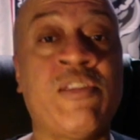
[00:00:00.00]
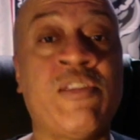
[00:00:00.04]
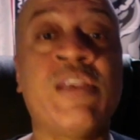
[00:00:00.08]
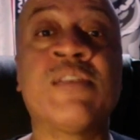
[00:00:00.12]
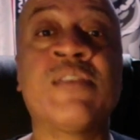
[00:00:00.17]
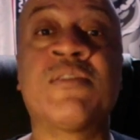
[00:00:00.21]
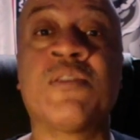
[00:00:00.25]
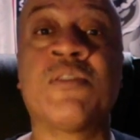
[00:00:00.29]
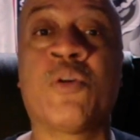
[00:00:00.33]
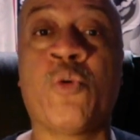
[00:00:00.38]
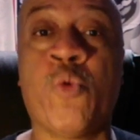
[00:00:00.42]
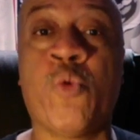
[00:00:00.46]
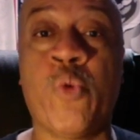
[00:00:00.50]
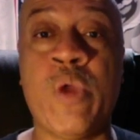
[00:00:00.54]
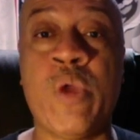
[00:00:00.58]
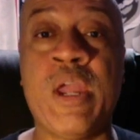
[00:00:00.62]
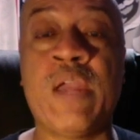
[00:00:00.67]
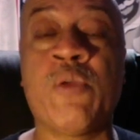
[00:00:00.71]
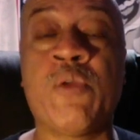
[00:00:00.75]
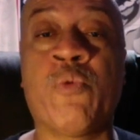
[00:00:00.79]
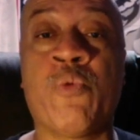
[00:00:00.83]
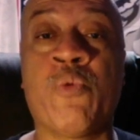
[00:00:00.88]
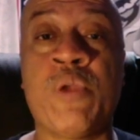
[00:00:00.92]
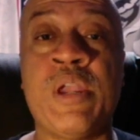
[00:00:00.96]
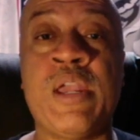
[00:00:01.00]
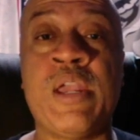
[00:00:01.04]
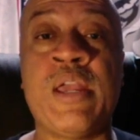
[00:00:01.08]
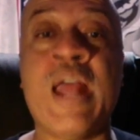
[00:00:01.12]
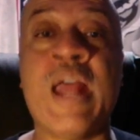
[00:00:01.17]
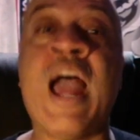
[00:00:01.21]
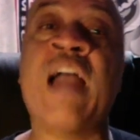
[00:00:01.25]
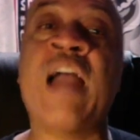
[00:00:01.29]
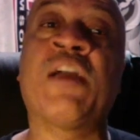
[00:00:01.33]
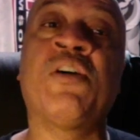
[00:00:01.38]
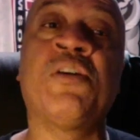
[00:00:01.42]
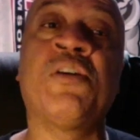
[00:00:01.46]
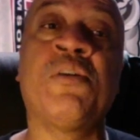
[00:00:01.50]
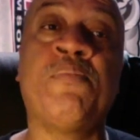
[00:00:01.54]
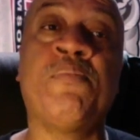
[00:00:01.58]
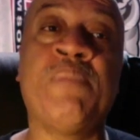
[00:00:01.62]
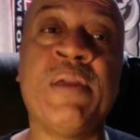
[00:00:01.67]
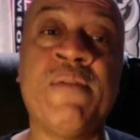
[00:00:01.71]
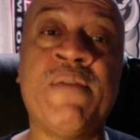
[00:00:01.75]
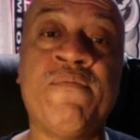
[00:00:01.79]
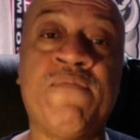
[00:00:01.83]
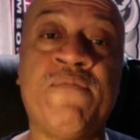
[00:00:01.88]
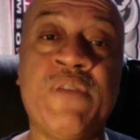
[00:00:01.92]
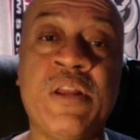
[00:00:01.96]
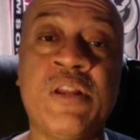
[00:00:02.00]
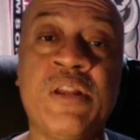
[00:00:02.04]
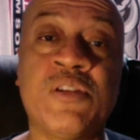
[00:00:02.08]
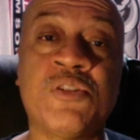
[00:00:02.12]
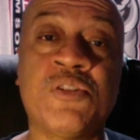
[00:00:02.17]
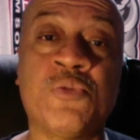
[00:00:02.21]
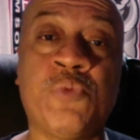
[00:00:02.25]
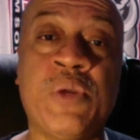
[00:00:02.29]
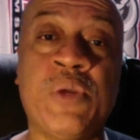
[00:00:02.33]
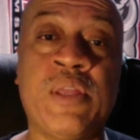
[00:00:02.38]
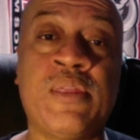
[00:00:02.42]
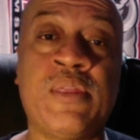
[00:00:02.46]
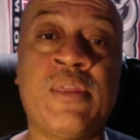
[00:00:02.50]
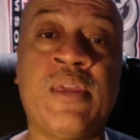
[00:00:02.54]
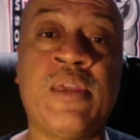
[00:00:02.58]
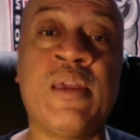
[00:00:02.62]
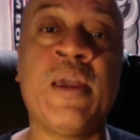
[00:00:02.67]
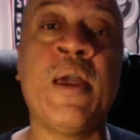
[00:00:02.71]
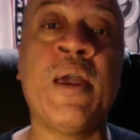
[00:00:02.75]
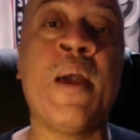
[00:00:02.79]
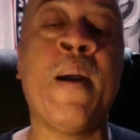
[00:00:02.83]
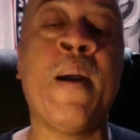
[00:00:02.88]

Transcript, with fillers: It's a quick read. I could have been finished with it,